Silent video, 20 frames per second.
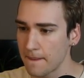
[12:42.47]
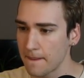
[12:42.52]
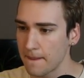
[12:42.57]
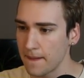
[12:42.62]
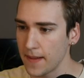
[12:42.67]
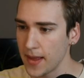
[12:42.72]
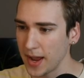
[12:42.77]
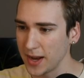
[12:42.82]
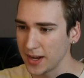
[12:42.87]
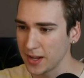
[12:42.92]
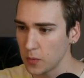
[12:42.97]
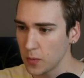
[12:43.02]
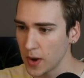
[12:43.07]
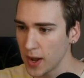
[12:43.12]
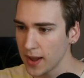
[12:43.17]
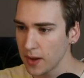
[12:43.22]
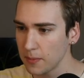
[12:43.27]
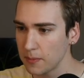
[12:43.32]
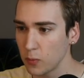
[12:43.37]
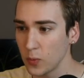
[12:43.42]

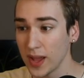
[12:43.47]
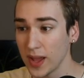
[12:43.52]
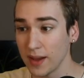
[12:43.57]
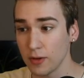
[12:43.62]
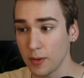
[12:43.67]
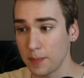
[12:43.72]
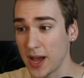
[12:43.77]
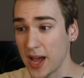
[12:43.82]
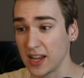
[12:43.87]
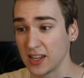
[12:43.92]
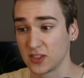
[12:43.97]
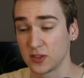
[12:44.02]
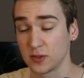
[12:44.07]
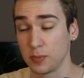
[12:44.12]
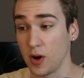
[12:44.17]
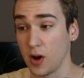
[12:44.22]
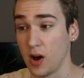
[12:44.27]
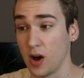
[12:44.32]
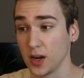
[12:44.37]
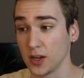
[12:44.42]
Anyway, we have a passed
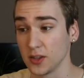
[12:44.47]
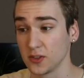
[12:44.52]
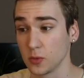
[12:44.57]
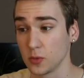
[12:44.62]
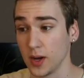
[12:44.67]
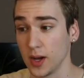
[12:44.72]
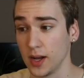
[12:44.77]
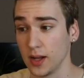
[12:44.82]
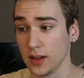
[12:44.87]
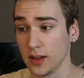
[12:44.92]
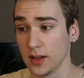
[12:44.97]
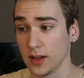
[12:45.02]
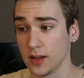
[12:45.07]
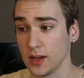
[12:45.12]
pawn as well.